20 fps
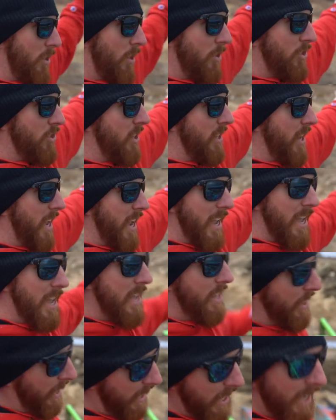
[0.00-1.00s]
launched today.
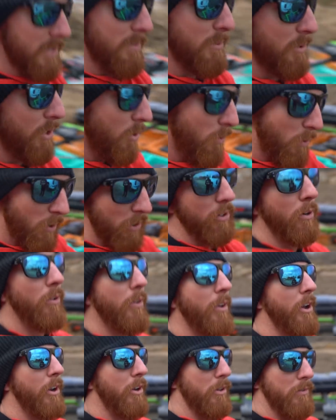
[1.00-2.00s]
They got some dirt work
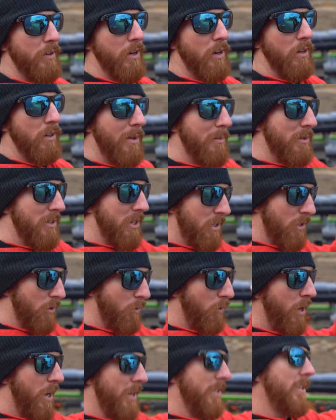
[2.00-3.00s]
going on over here and let me tell
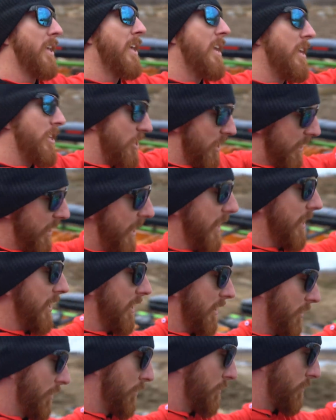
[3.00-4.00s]
you what, you can't
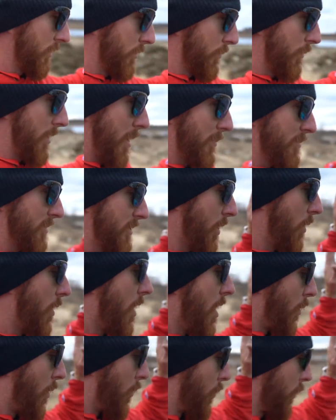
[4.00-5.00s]
get close to the ramp. So
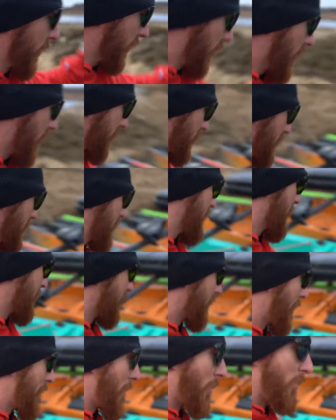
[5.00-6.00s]
we're gonna lock these
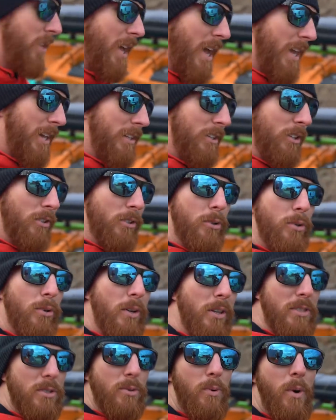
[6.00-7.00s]
things up, but we got a little
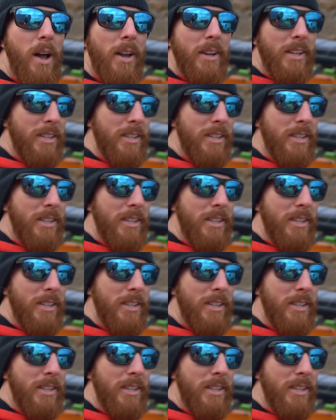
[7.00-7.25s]
Googan Squad